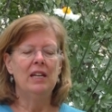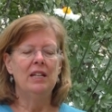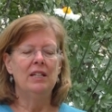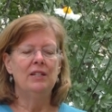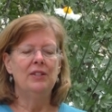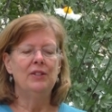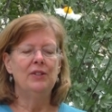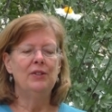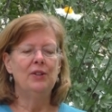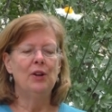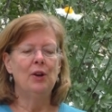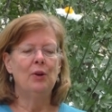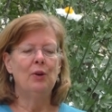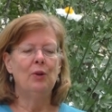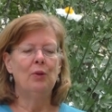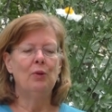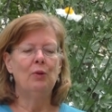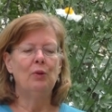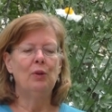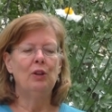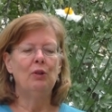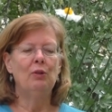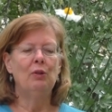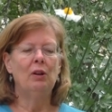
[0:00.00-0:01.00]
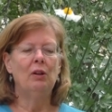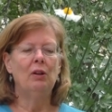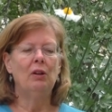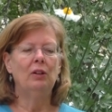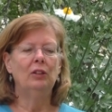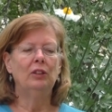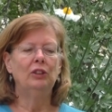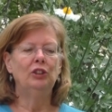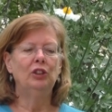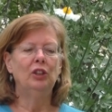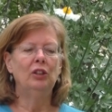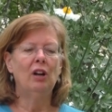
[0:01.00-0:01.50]
So you
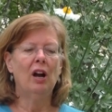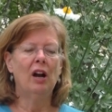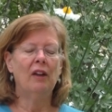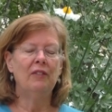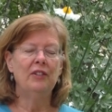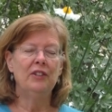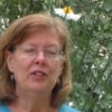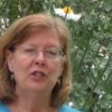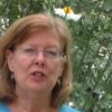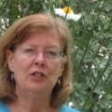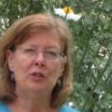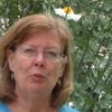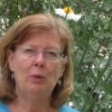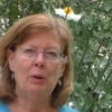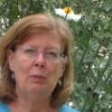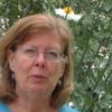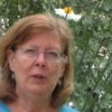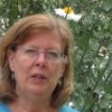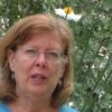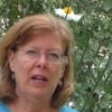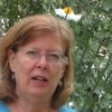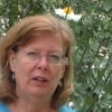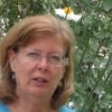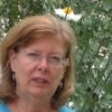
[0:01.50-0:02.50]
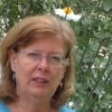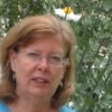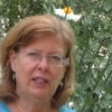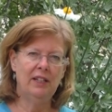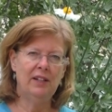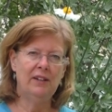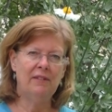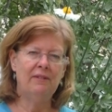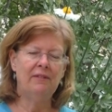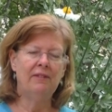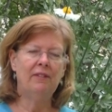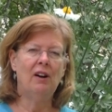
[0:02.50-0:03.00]
should harvest your sweet potatoes in
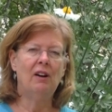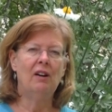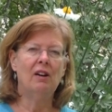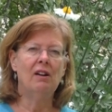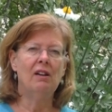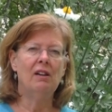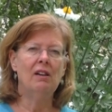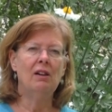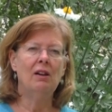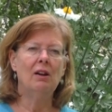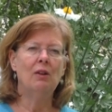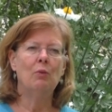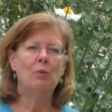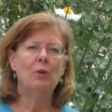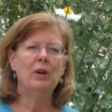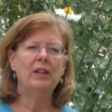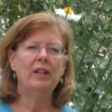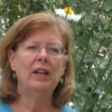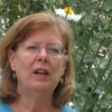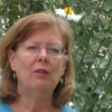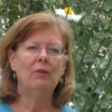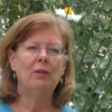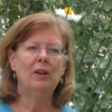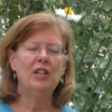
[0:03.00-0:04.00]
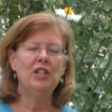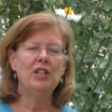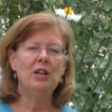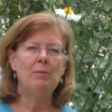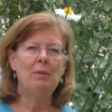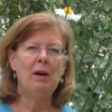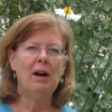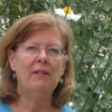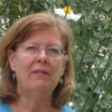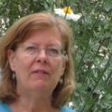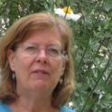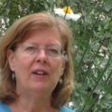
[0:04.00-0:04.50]
the fall when they reach
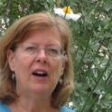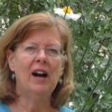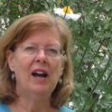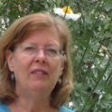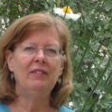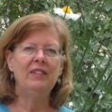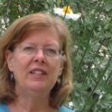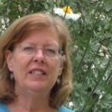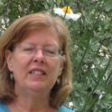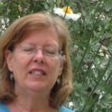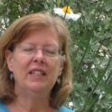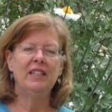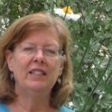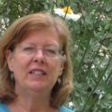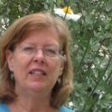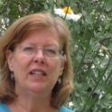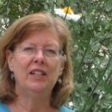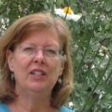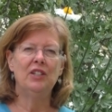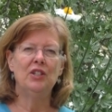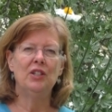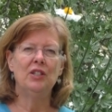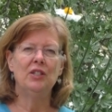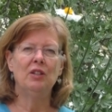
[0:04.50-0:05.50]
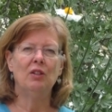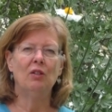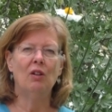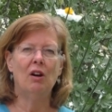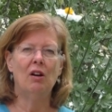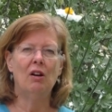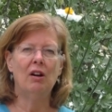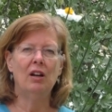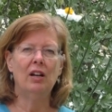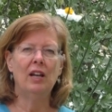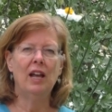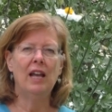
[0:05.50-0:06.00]
about 5 to 6 inches
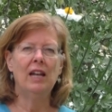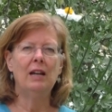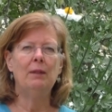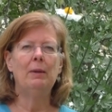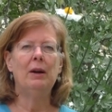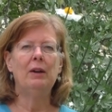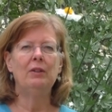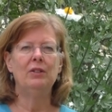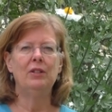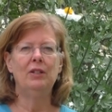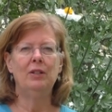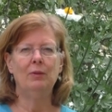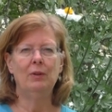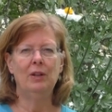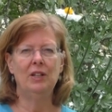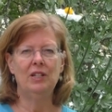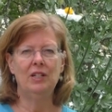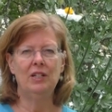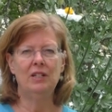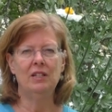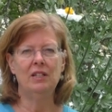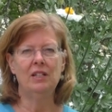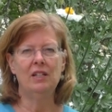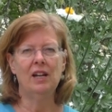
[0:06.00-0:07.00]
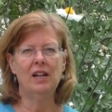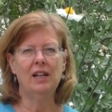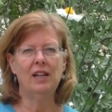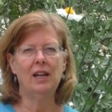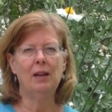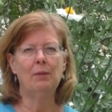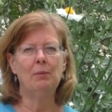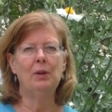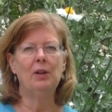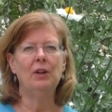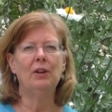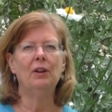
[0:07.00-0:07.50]
long and about 2 inches in
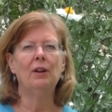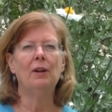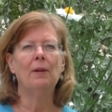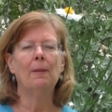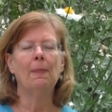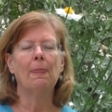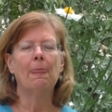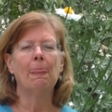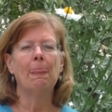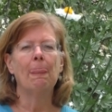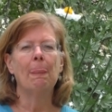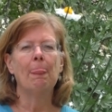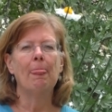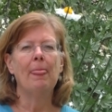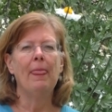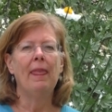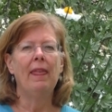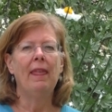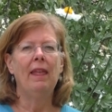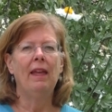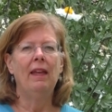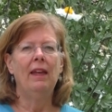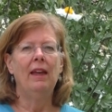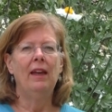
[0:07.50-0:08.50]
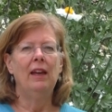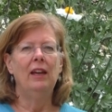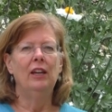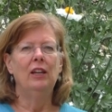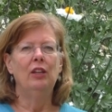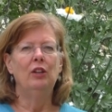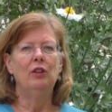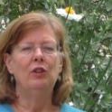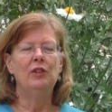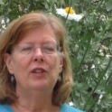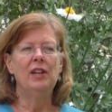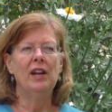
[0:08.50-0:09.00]
diameter.
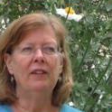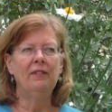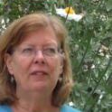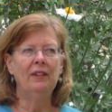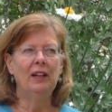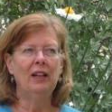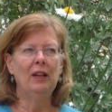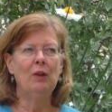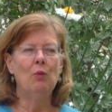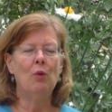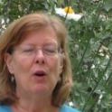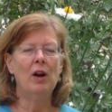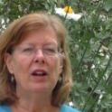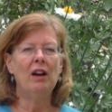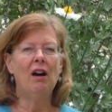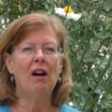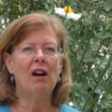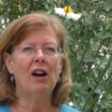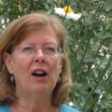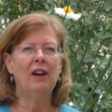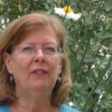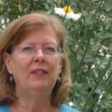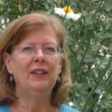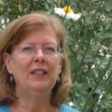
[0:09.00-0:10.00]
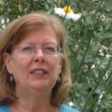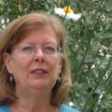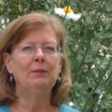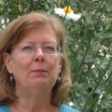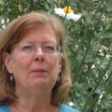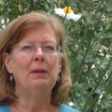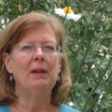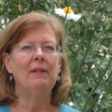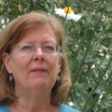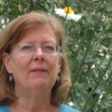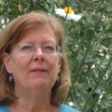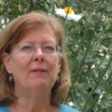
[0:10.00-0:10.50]
You definitely want to harvest
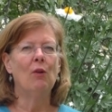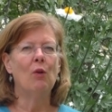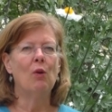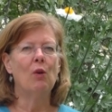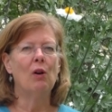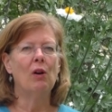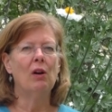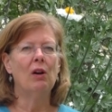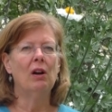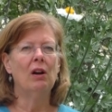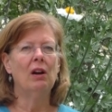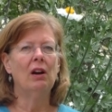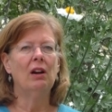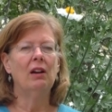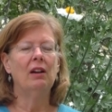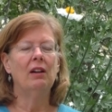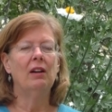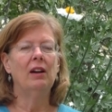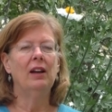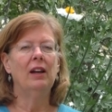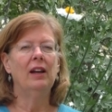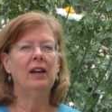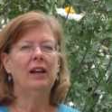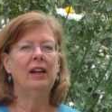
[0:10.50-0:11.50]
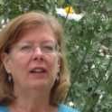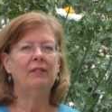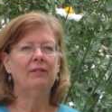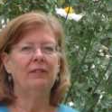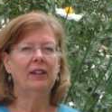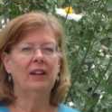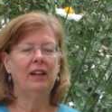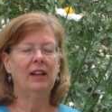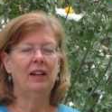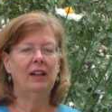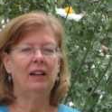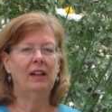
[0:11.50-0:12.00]
before
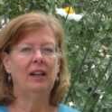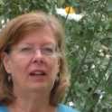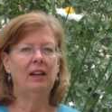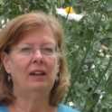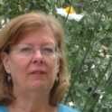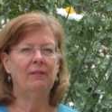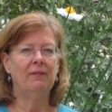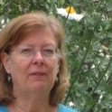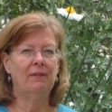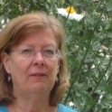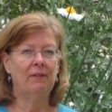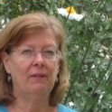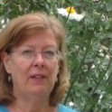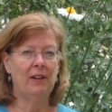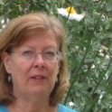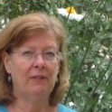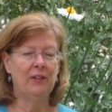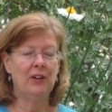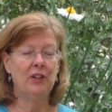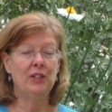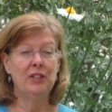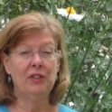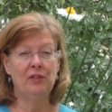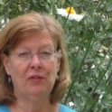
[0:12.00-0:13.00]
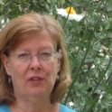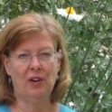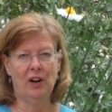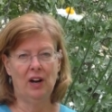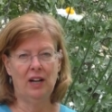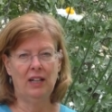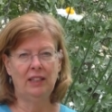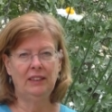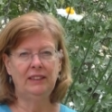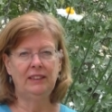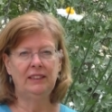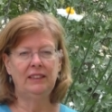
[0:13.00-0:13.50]
the first
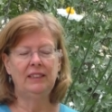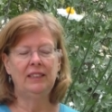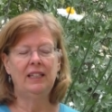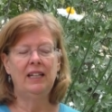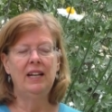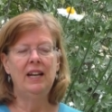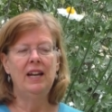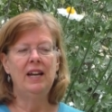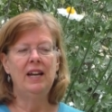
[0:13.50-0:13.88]
frost.